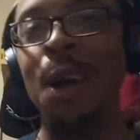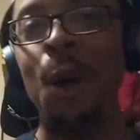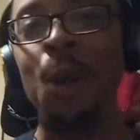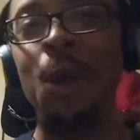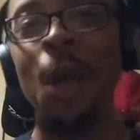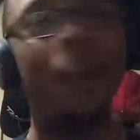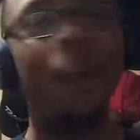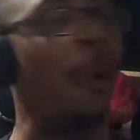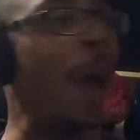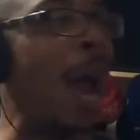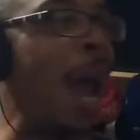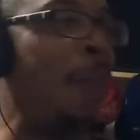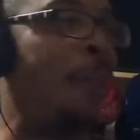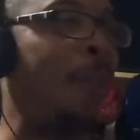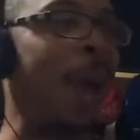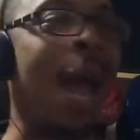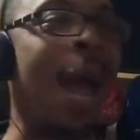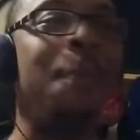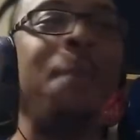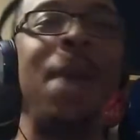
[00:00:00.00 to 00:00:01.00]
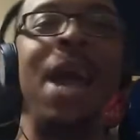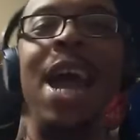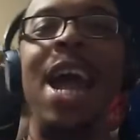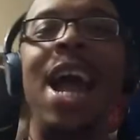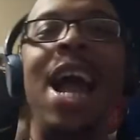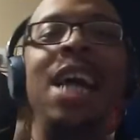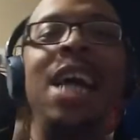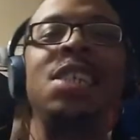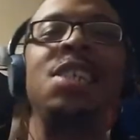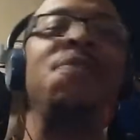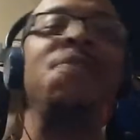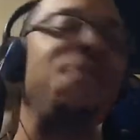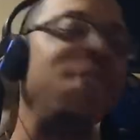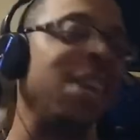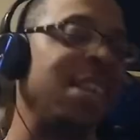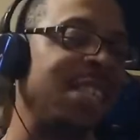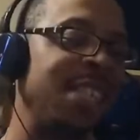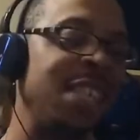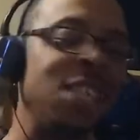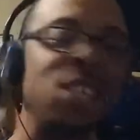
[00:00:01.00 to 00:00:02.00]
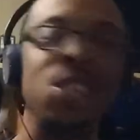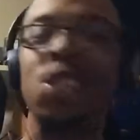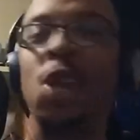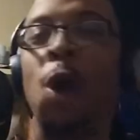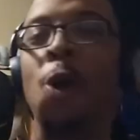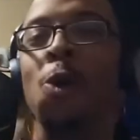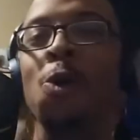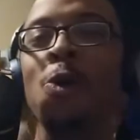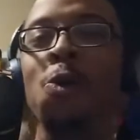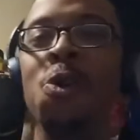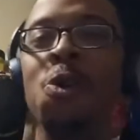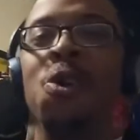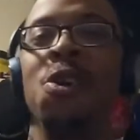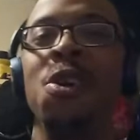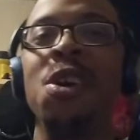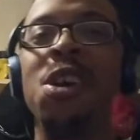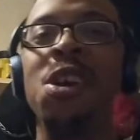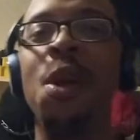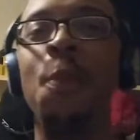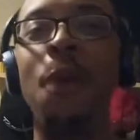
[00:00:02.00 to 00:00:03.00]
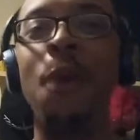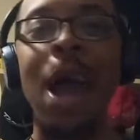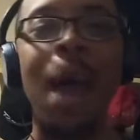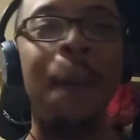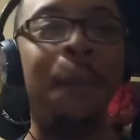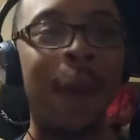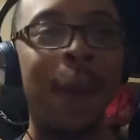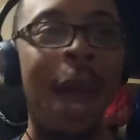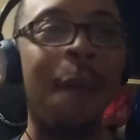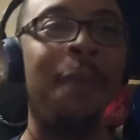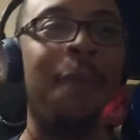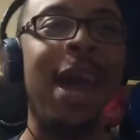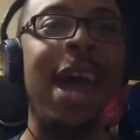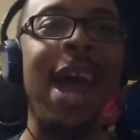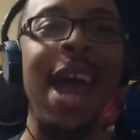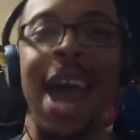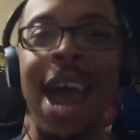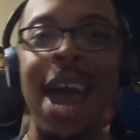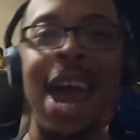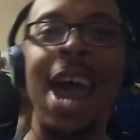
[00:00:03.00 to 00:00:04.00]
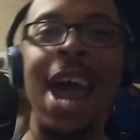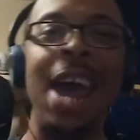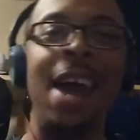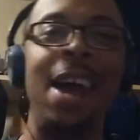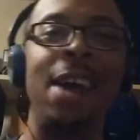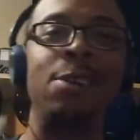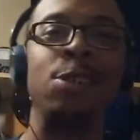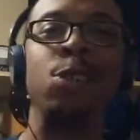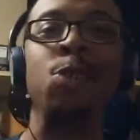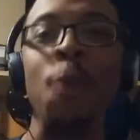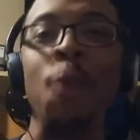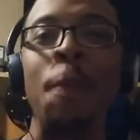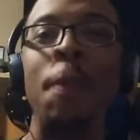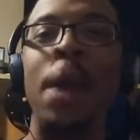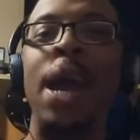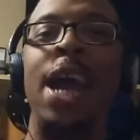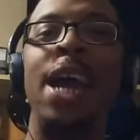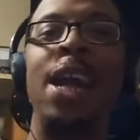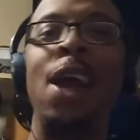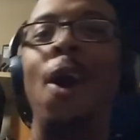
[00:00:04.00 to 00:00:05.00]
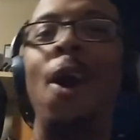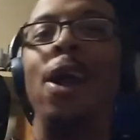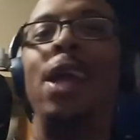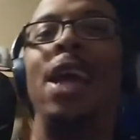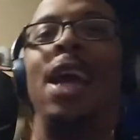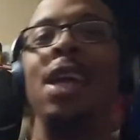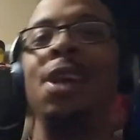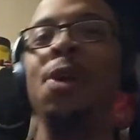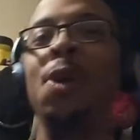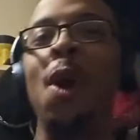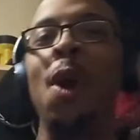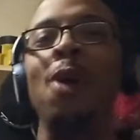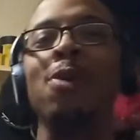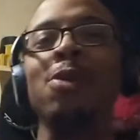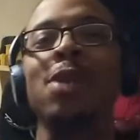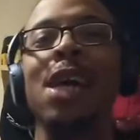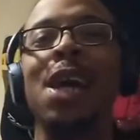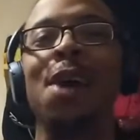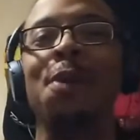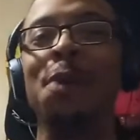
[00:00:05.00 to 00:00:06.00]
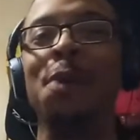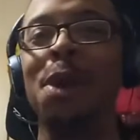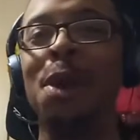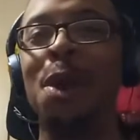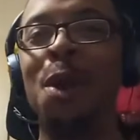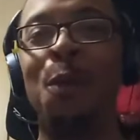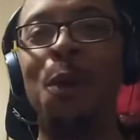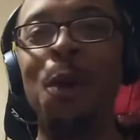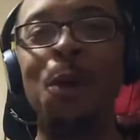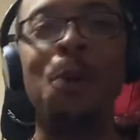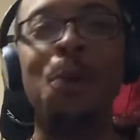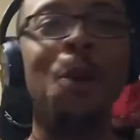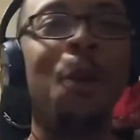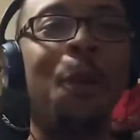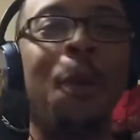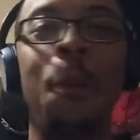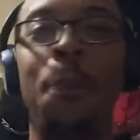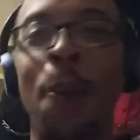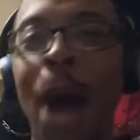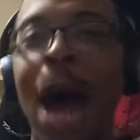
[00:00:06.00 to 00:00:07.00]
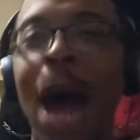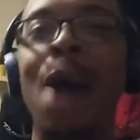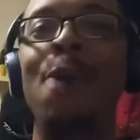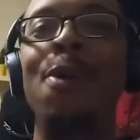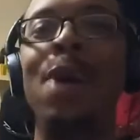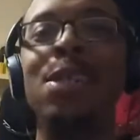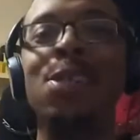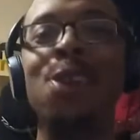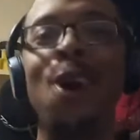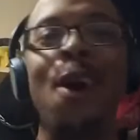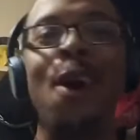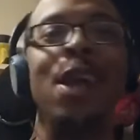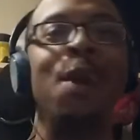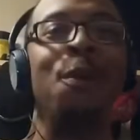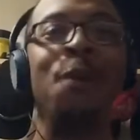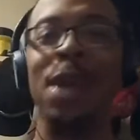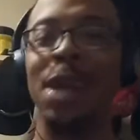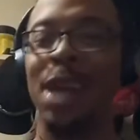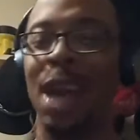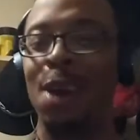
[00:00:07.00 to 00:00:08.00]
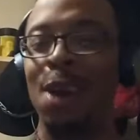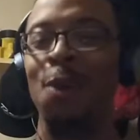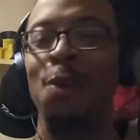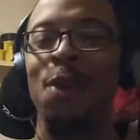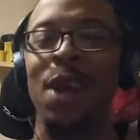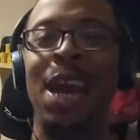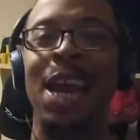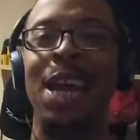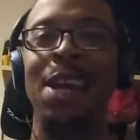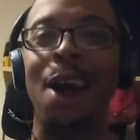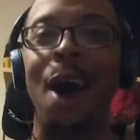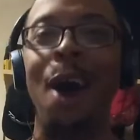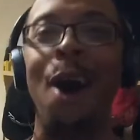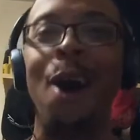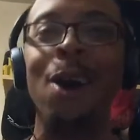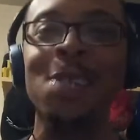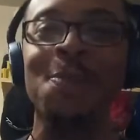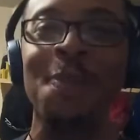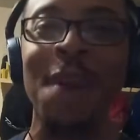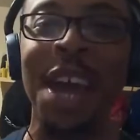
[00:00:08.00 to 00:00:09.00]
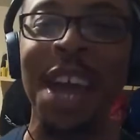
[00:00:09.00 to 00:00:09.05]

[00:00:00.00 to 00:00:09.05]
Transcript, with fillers: Your boy had Batman action figure, Ninja Turtle. Your boy had Batman, uh, Superman, all that. You know what I'm saying? We we grew up on Power Rangers, all that. We now know they ain't dolls, man.